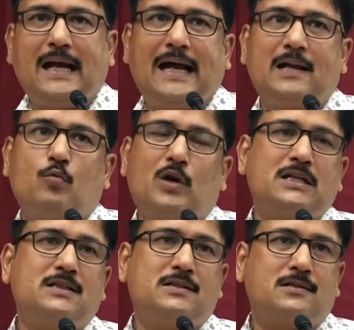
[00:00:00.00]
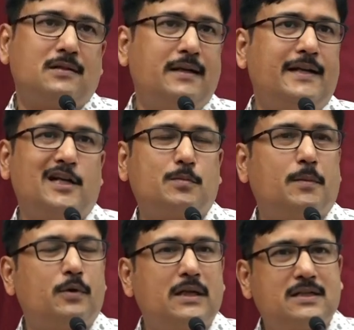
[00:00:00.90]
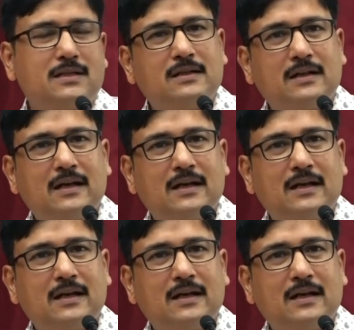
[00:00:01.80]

And what is India's population?